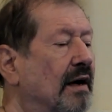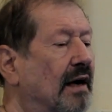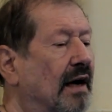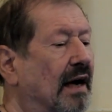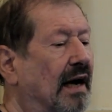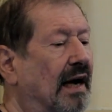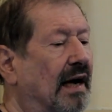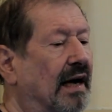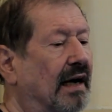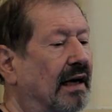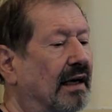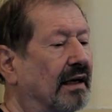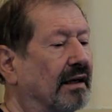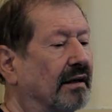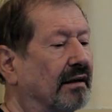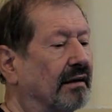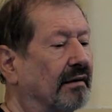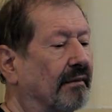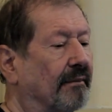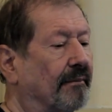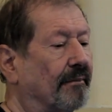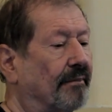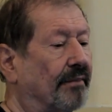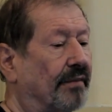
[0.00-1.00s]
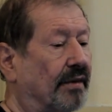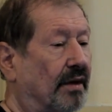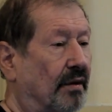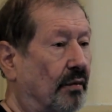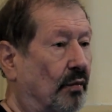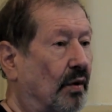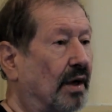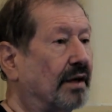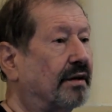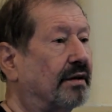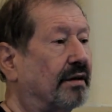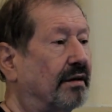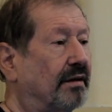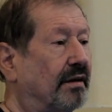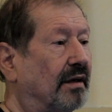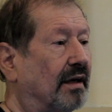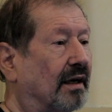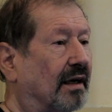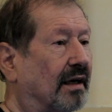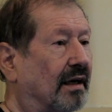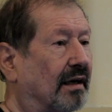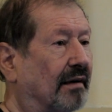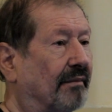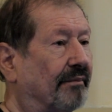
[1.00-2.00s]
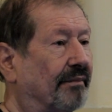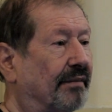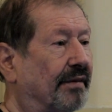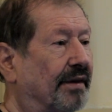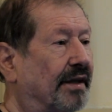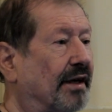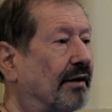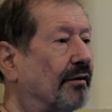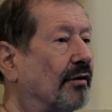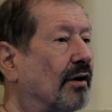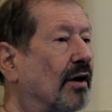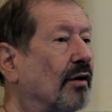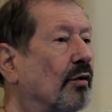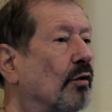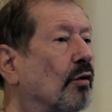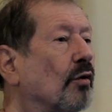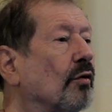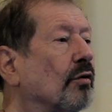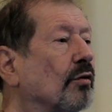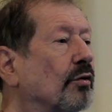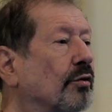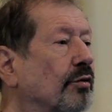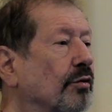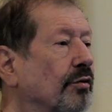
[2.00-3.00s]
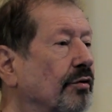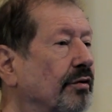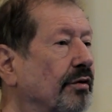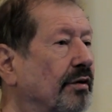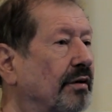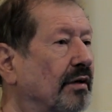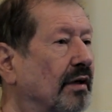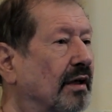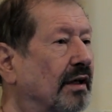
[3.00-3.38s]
and they're all good,